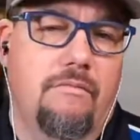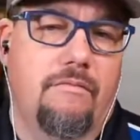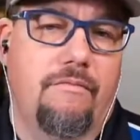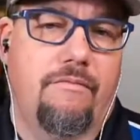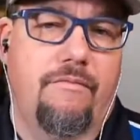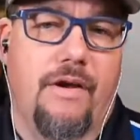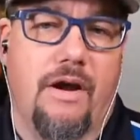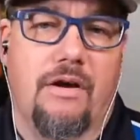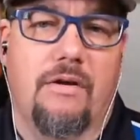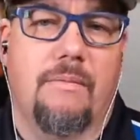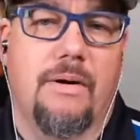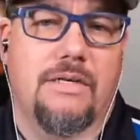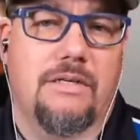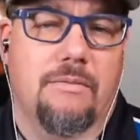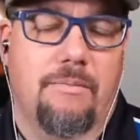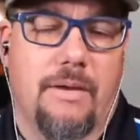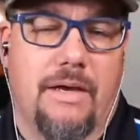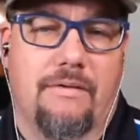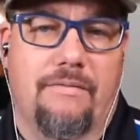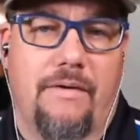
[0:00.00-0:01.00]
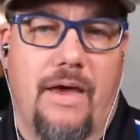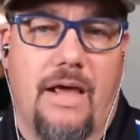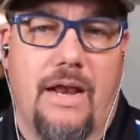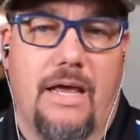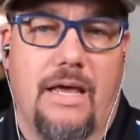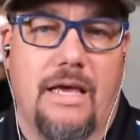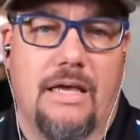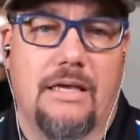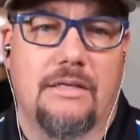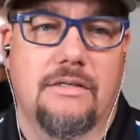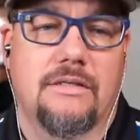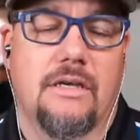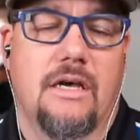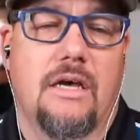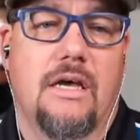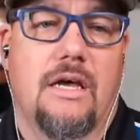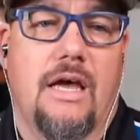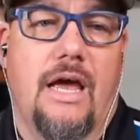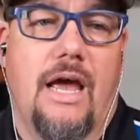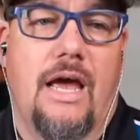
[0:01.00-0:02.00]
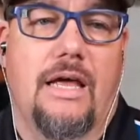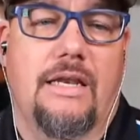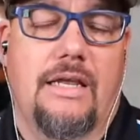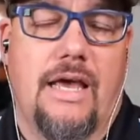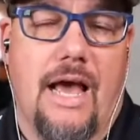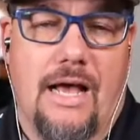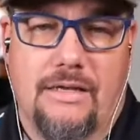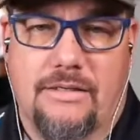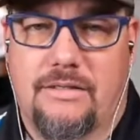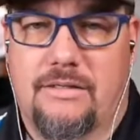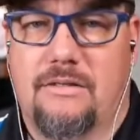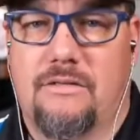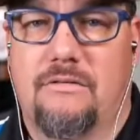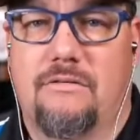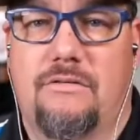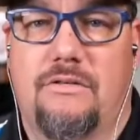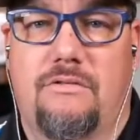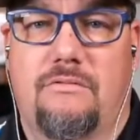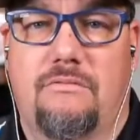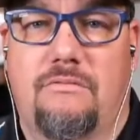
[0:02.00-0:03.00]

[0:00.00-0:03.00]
very much a big fan of his. And yes,